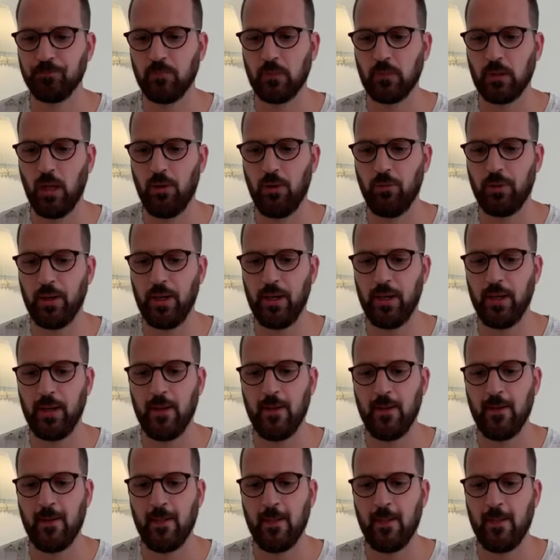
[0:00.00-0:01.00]
Okay,
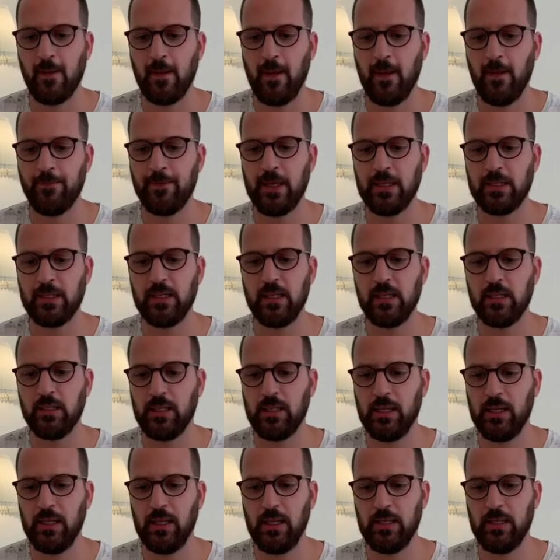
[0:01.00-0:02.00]
technical
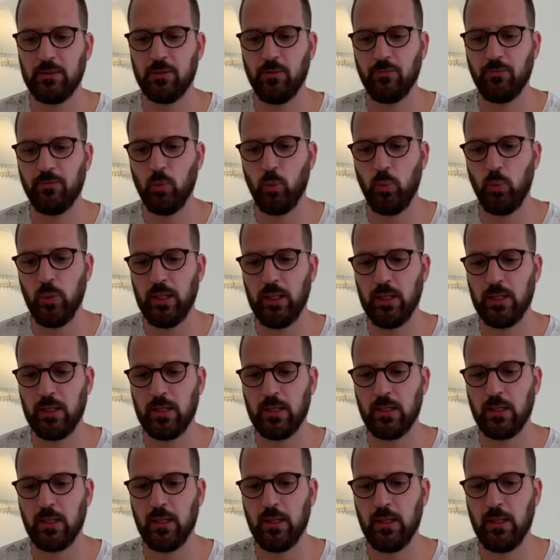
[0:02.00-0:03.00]
highlight of the week.
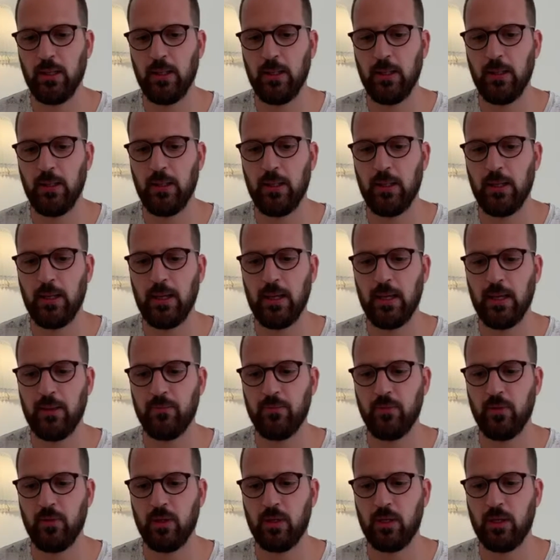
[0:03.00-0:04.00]
I
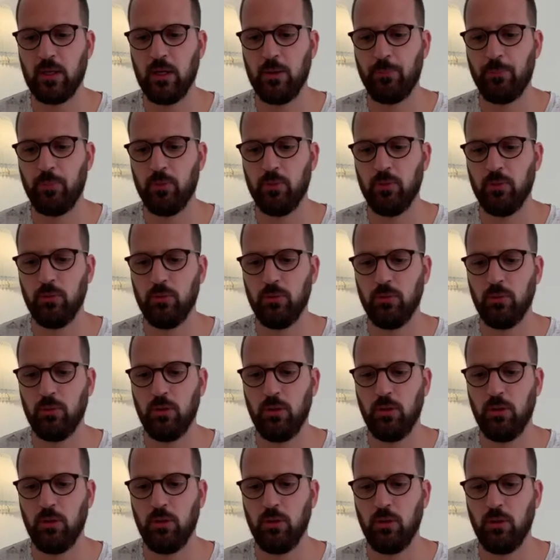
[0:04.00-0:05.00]
had a couple,
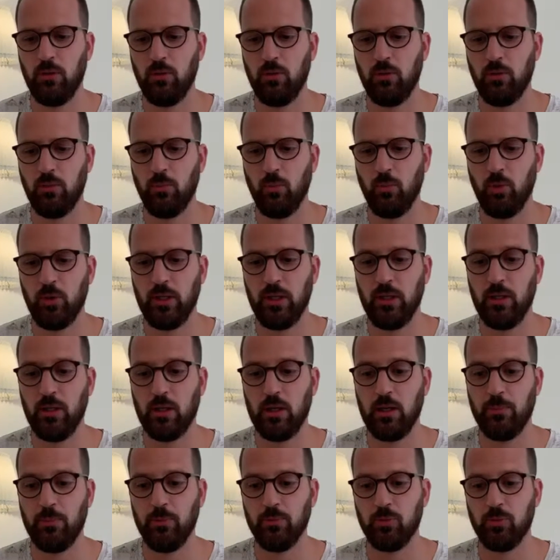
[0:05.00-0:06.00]
or more than a
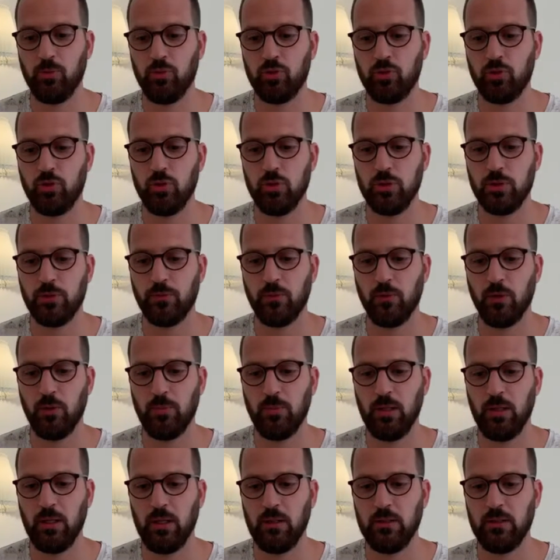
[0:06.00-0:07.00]
couple, to choose
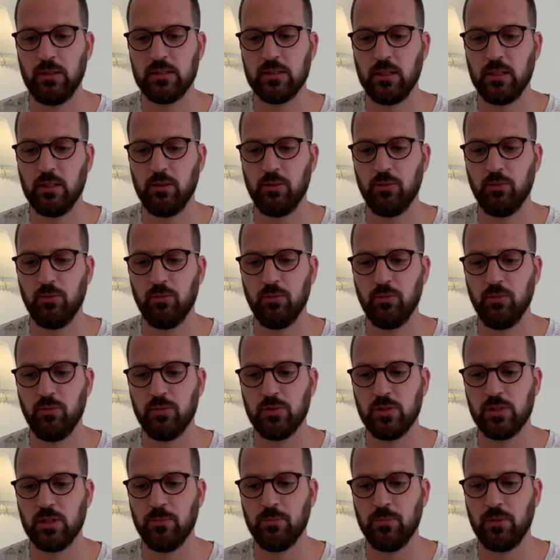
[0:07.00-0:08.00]
from, and I decided to
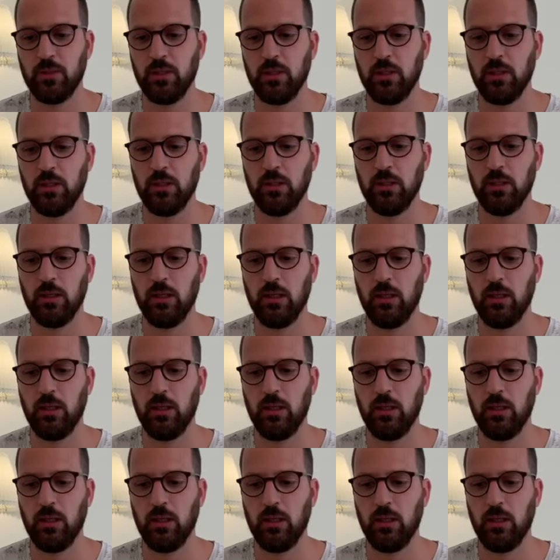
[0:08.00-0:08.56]
something